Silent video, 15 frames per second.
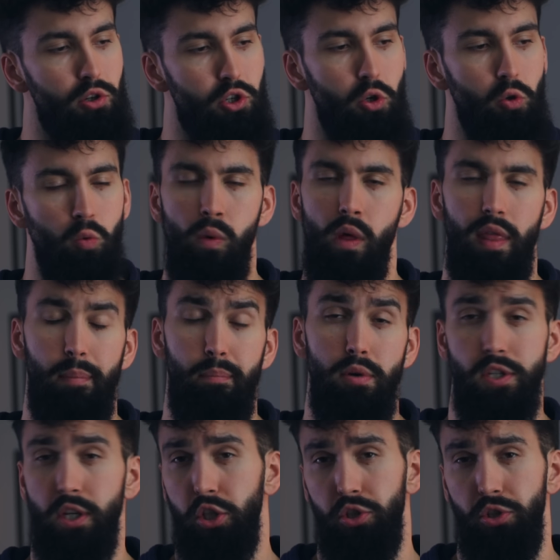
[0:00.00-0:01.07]
Two, that
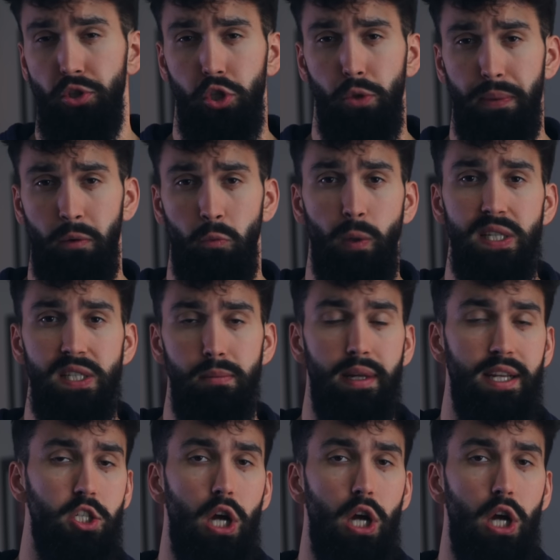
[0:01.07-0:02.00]
position should be reasonably